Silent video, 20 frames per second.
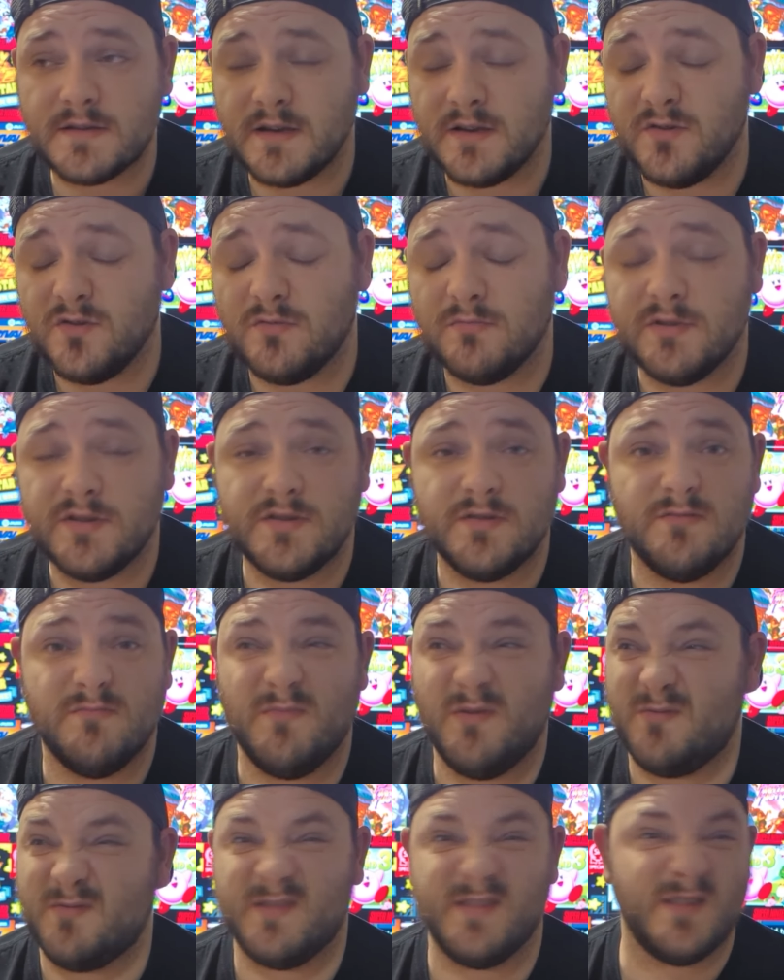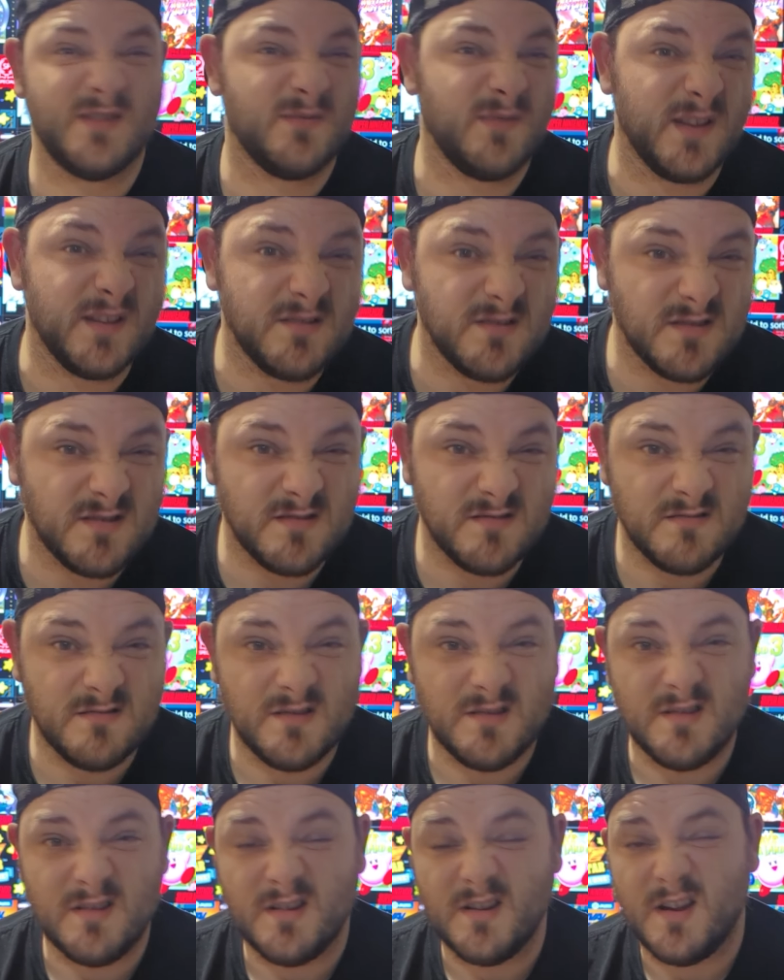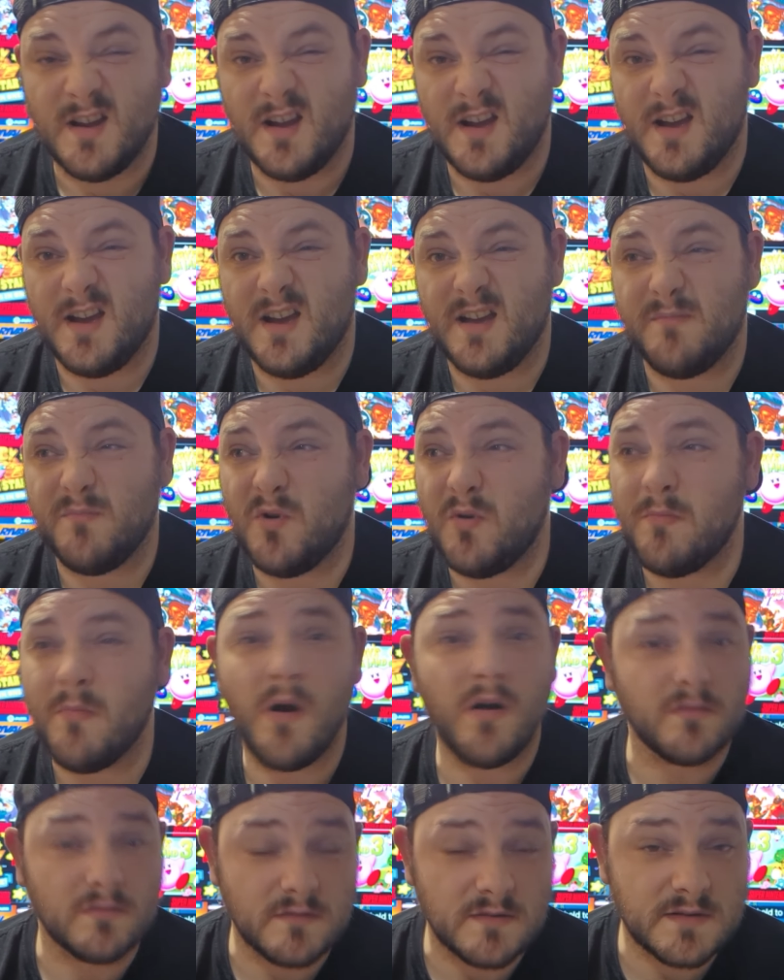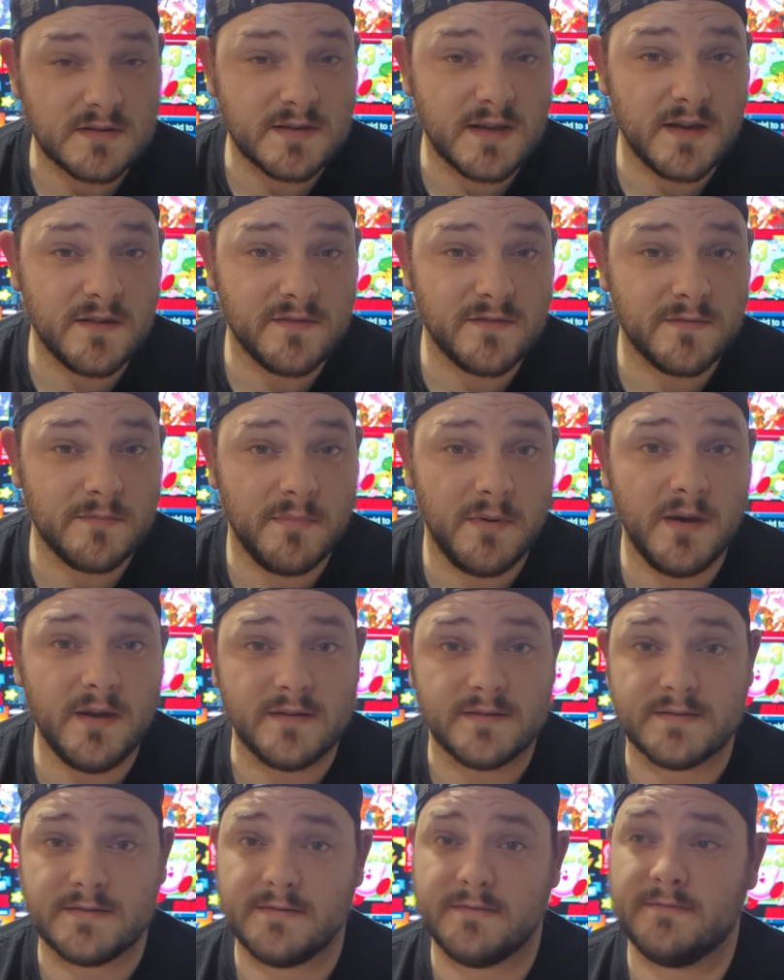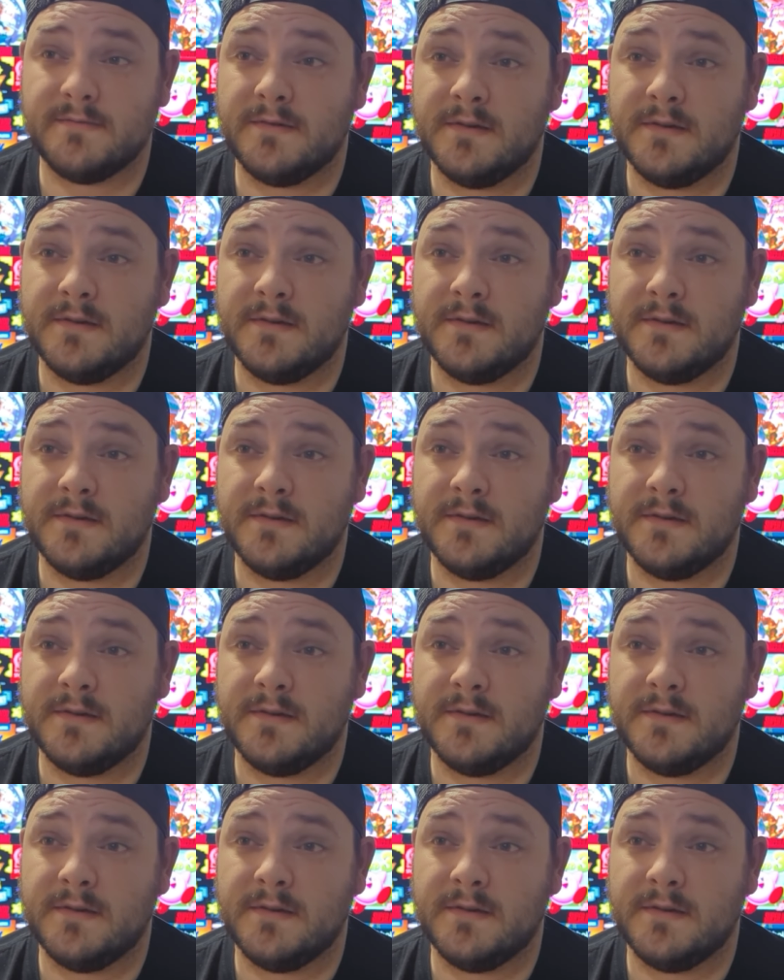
I normally do mostly Switch, more modern stuff, but